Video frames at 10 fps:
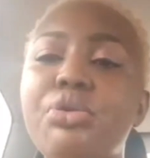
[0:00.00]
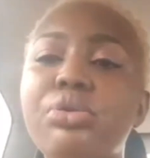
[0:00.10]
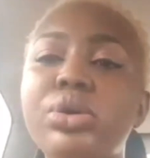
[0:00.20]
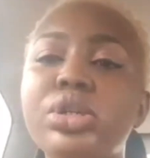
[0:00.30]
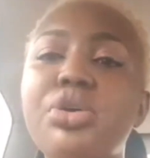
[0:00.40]

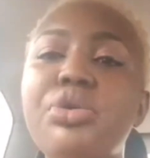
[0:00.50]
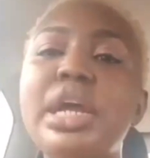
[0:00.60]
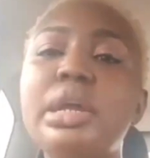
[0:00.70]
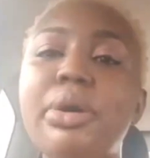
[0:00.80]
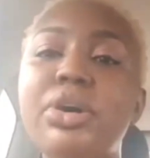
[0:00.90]
was
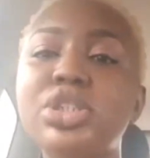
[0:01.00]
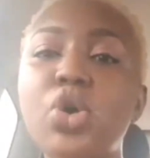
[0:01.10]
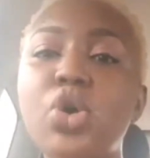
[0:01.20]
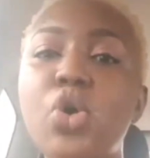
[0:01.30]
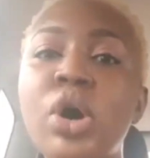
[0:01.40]
crying about it,
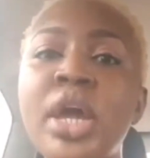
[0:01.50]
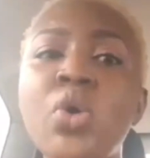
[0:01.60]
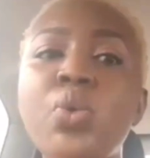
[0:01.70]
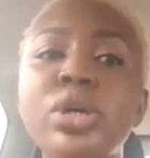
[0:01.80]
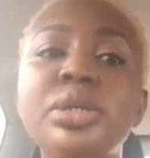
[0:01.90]
or
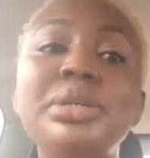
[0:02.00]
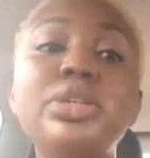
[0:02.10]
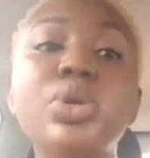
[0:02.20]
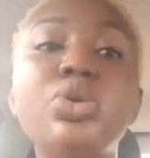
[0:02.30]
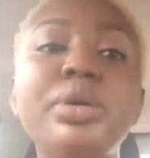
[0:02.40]

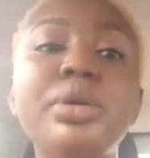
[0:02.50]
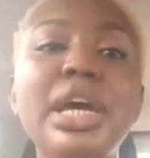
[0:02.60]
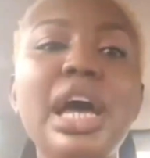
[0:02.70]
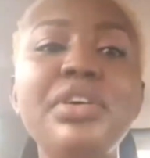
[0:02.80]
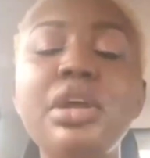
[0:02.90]
sometimes we could be
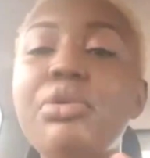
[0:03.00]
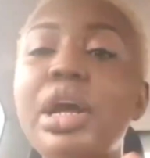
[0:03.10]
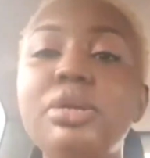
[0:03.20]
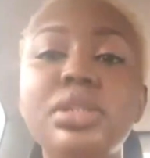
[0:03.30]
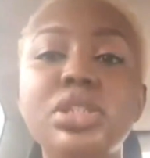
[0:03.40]
having a random